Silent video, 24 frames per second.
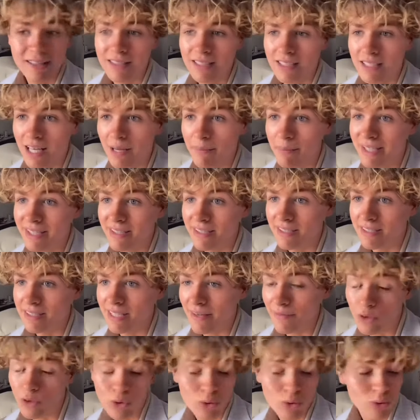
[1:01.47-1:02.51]
I mean, they
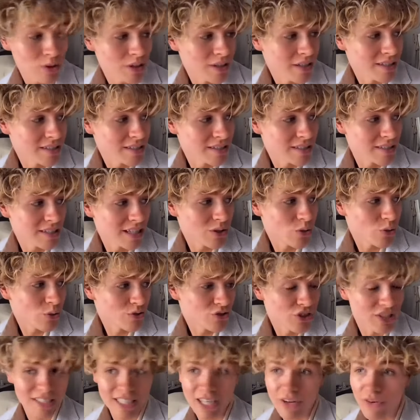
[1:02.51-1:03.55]
have dictionaries and Google
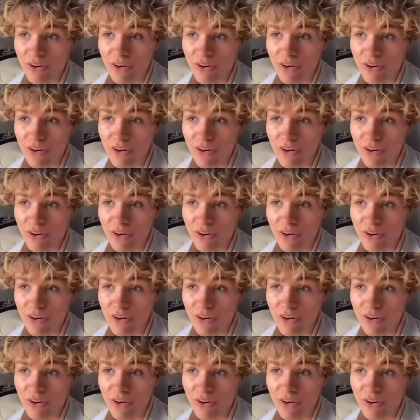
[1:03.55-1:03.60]
Translate,